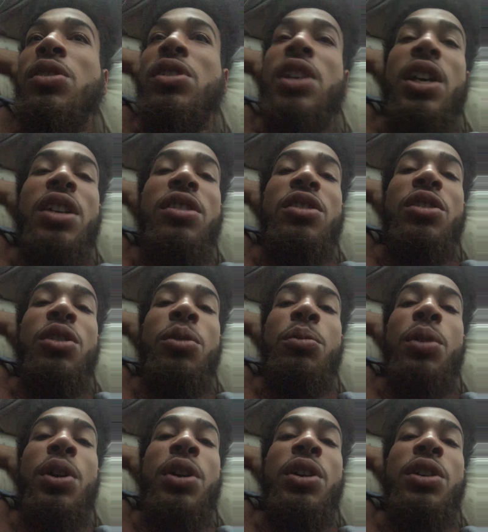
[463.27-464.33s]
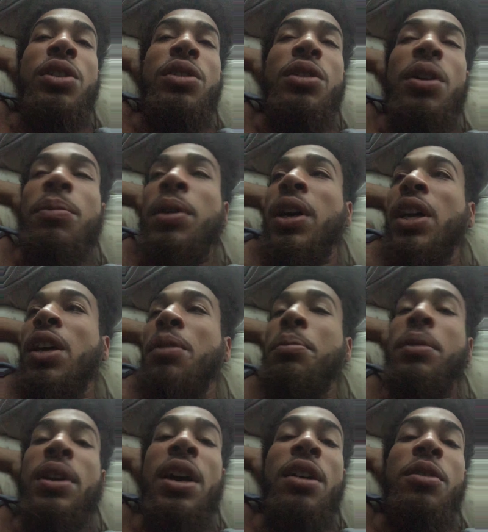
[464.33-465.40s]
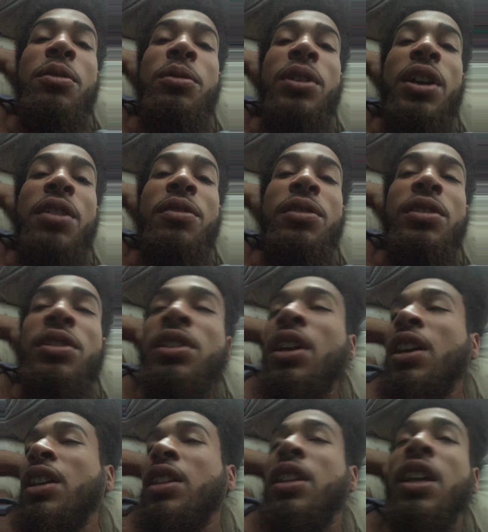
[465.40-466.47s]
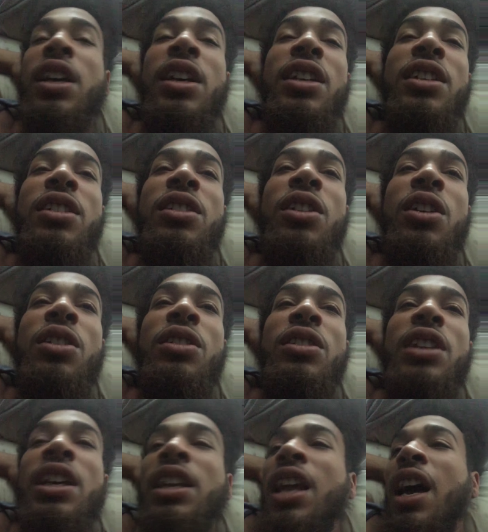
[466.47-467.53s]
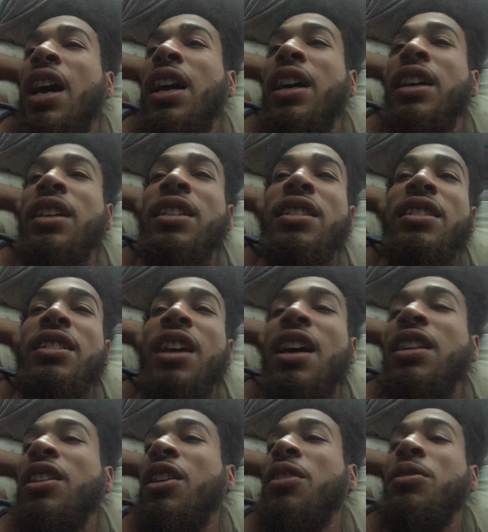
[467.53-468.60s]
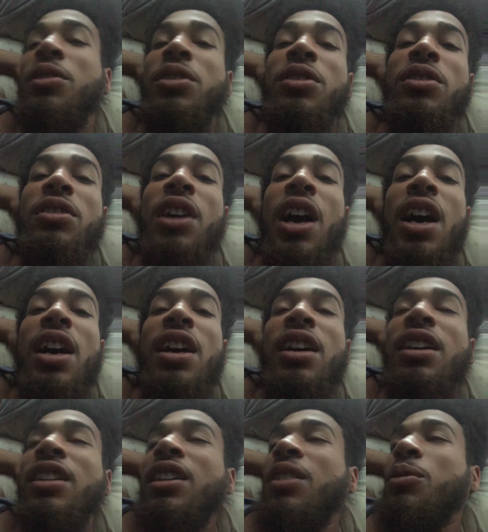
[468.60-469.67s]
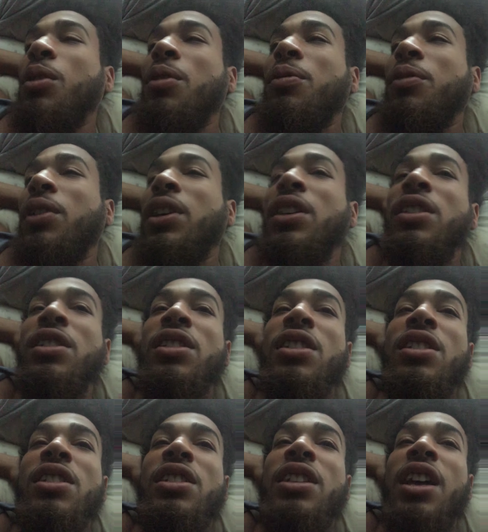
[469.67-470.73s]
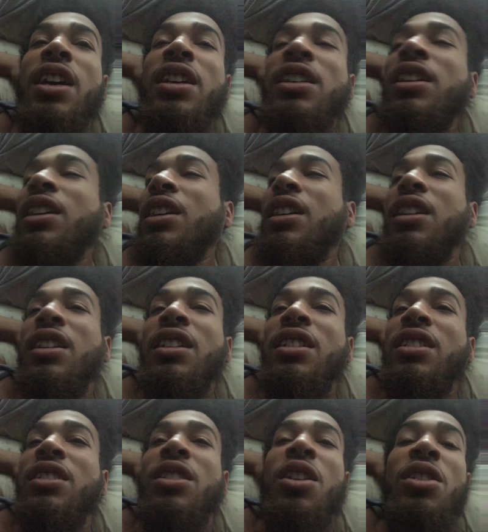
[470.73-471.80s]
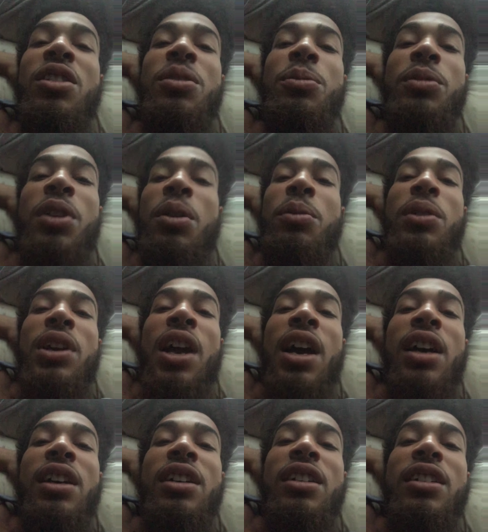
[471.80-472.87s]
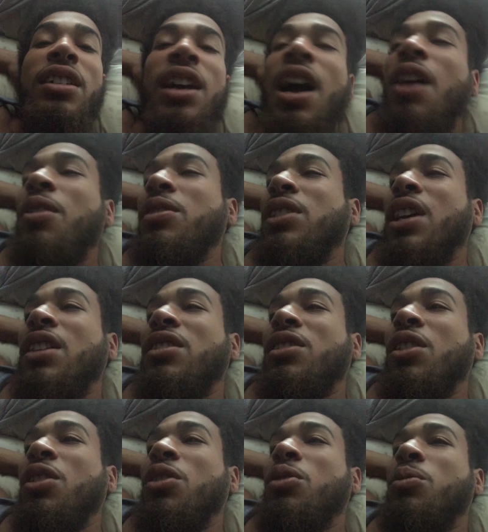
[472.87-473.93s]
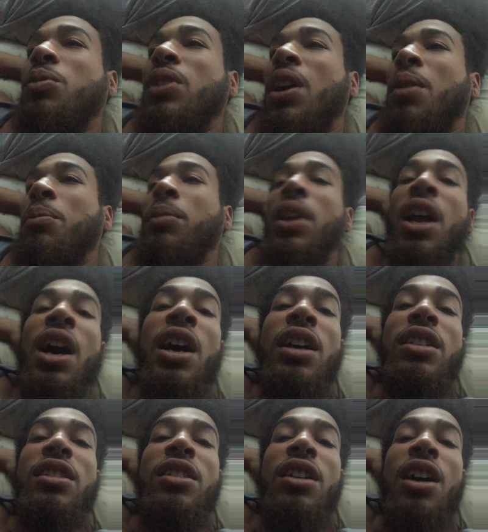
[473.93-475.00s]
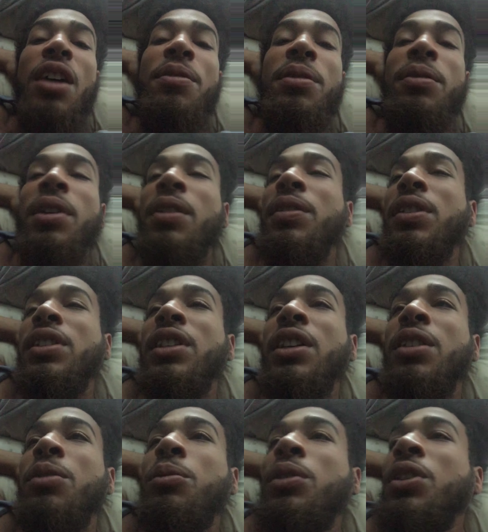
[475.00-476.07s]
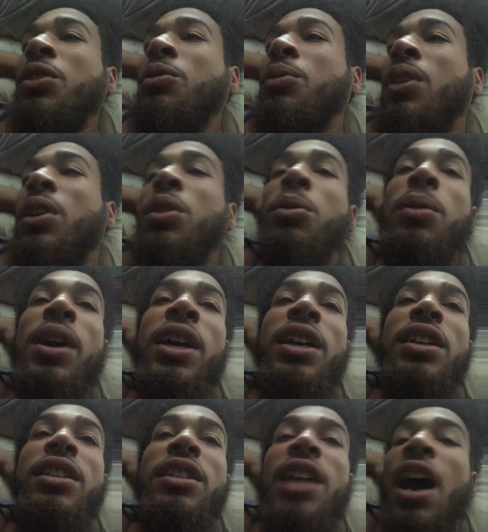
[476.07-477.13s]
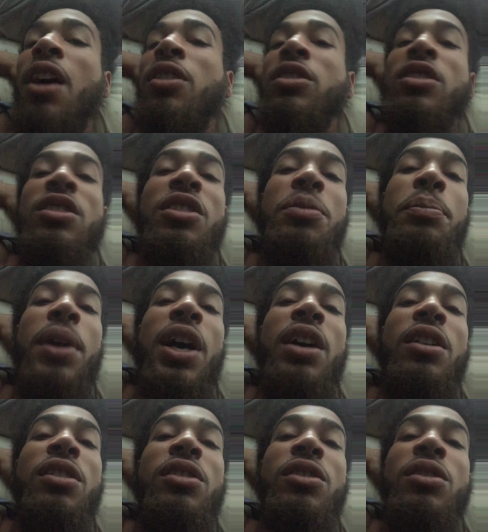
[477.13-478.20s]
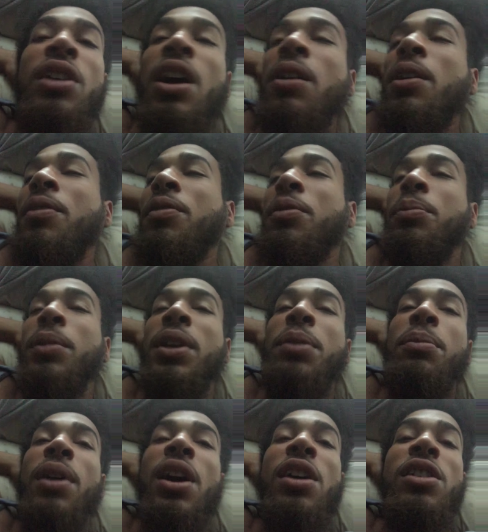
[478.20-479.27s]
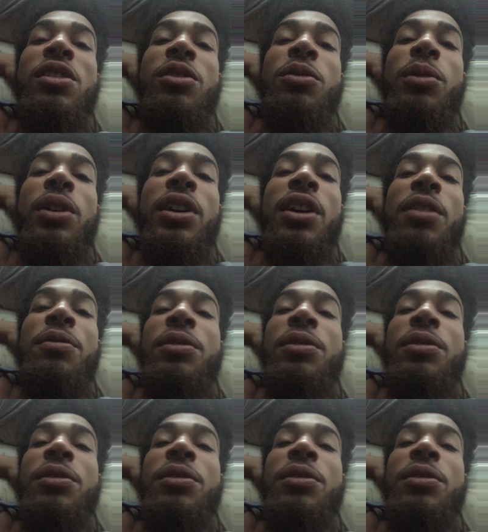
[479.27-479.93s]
sticking to the word about helping out or whatever. None of that, you know. They lied. I love you. Ha, we're friends. It's that. No, we're not. How is that so when I'm blocked off of everything? When you run away thousands of miles or however many miles, wherever